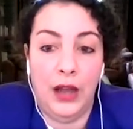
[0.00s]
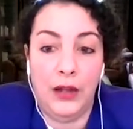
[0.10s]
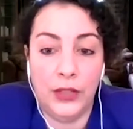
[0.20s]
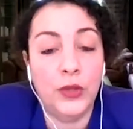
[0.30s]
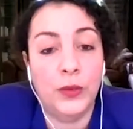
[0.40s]

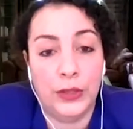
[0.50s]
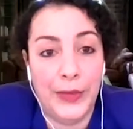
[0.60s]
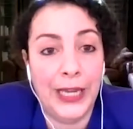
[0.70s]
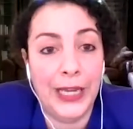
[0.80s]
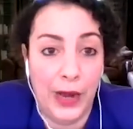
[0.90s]
This was
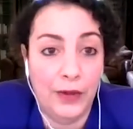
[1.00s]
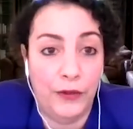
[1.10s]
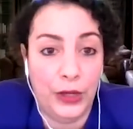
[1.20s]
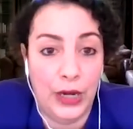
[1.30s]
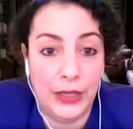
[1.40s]
big win
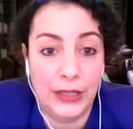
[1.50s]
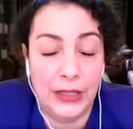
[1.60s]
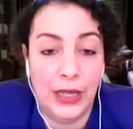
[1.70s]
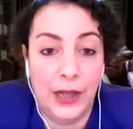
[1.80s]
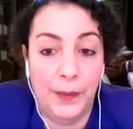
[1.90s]
for
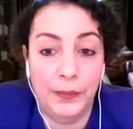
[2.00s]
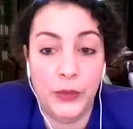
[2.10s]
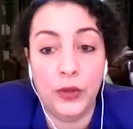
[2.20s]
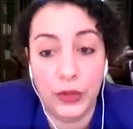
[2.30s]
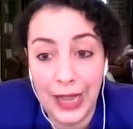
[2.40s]
us.
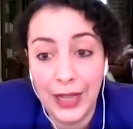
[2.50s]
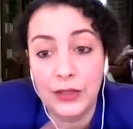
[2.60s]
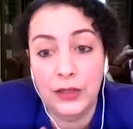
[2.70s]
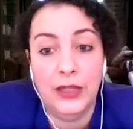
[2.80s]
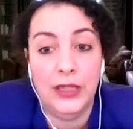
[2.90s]
So that
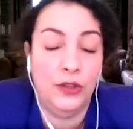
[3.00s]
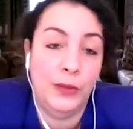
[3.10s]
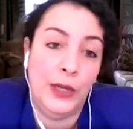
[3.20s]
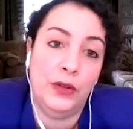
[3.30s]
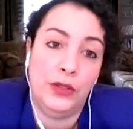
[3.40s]
needs to
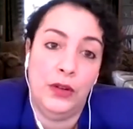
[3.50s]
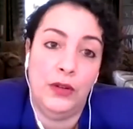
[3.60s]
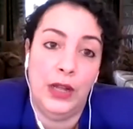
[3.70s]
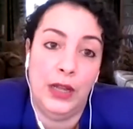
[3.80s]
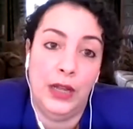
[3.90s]
be
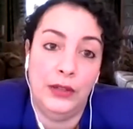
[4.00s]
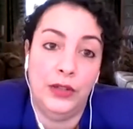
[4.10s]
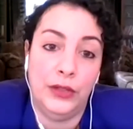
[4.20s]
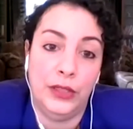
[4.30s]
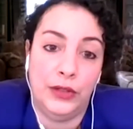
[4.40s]
also
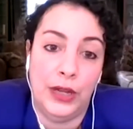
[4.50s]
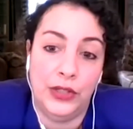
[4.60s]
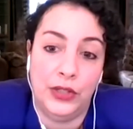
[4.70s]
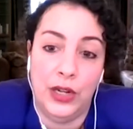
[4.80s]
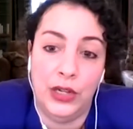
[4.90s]
under the
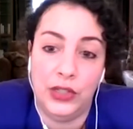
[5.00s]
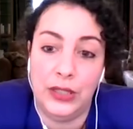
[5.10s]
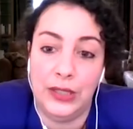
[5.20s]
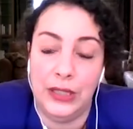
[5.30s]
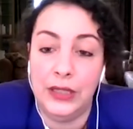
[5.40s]
transitional
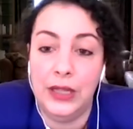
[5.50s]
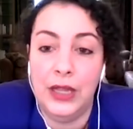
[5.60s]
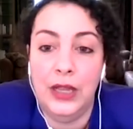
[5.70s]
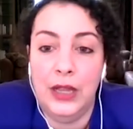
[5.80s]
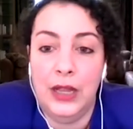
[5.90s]
justice.
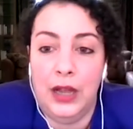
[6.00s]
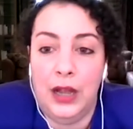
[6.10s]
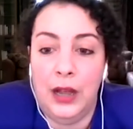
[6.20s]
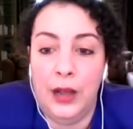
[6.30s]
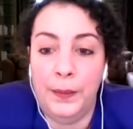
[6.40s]

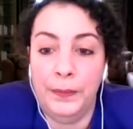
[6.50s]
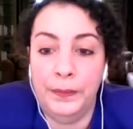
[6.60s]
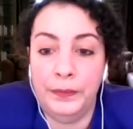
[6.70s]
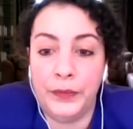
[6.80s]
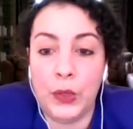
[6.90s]

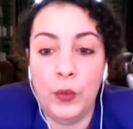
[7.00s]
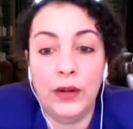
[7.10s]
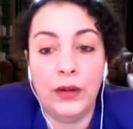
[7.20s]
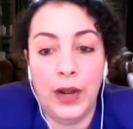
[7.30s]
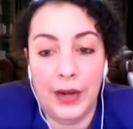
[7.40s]

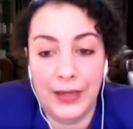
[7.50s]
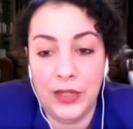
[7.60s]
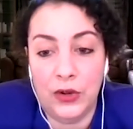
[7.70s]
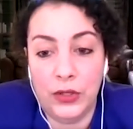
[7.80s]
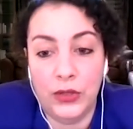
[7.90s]
We're
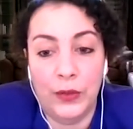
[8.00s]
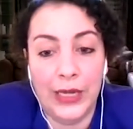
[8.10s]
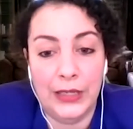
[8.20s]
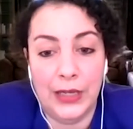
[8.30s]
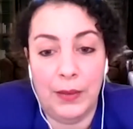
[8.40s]
currently also
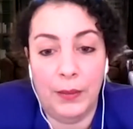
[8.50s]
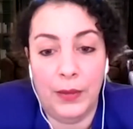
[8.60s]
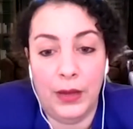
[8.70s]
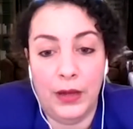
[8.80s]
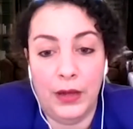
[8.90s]
doing
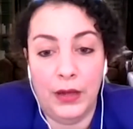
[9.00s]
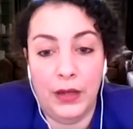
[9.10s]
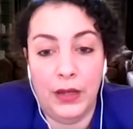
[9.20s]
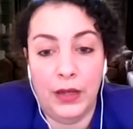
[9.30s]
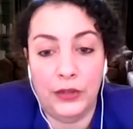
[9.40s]
some
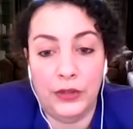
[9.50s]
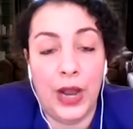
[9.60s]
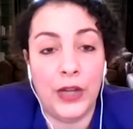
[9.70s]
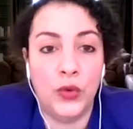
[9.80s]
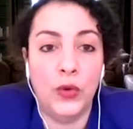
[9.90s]

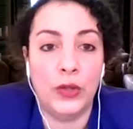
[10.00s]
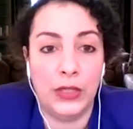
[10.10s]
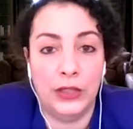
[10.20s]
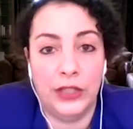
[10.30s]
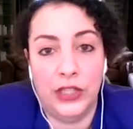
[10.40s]
track 2
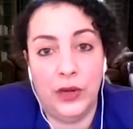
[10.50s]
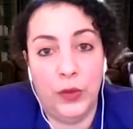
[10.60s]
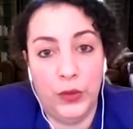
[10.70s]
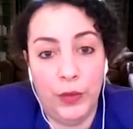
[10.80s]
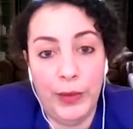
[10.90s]
consultation
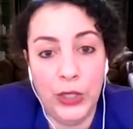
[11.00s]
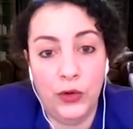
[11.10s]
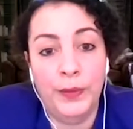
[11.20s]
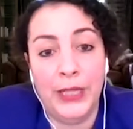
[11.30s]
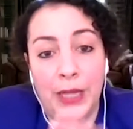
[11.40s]
with women
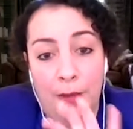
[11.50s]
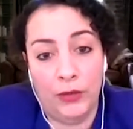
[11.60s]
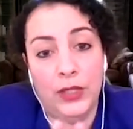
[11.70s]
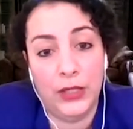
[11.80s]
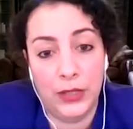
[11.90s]
groups
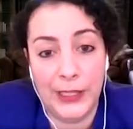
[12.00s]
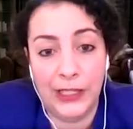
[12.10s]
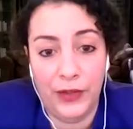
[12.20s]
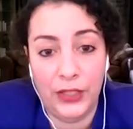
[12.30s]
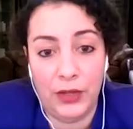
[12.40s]
about this
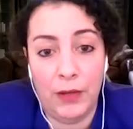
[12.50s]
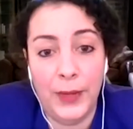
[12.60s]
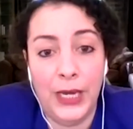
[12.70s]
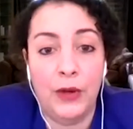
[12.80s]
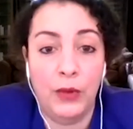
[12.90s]
specific
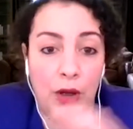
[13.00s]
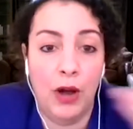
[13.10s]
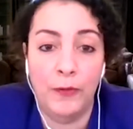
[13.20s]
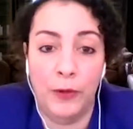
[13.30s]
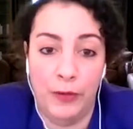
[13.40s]
topic, and we
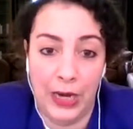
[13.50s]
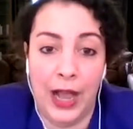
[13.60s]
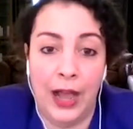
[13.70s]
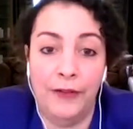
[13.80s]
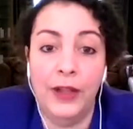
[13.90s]
hope we will
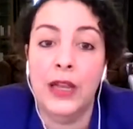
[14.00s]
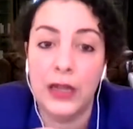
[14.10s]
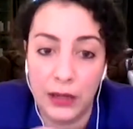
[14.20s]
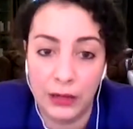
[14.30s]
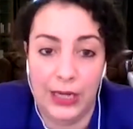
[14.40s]
have
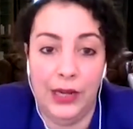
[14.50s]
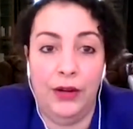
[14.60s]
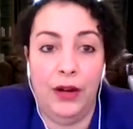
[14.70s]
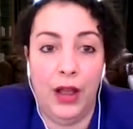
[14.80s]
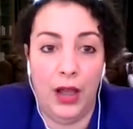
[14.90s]
clear